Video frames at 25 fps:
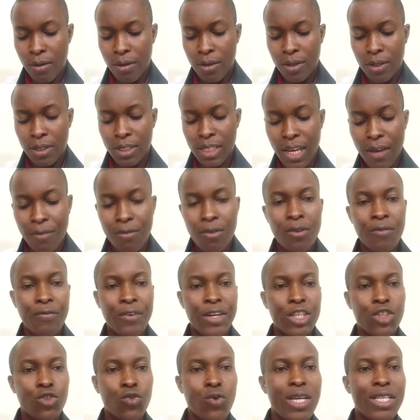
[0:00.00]
7
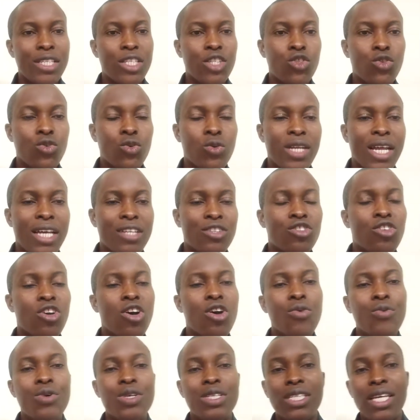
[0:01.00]
verse 22 that
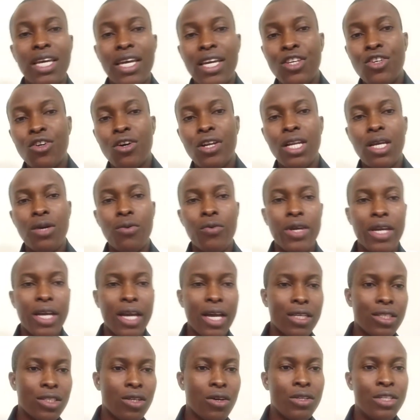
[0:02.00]
some will say in your name we
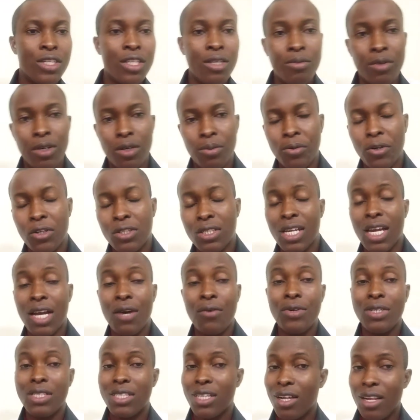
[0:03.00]
cast out demon but I
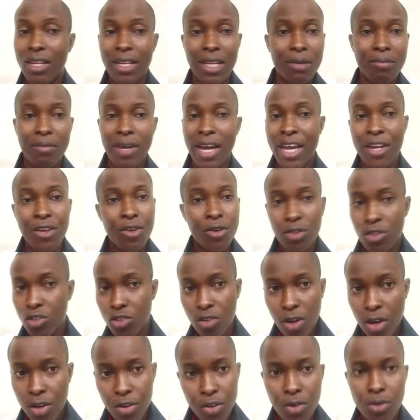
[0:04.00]
will tell them I don't
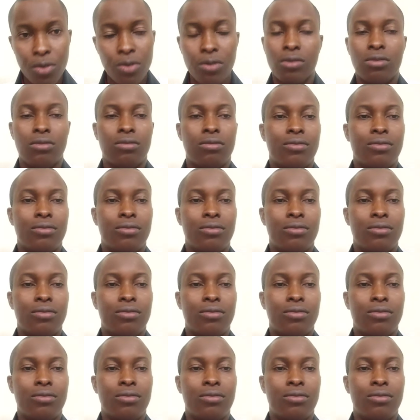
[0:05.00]
know you.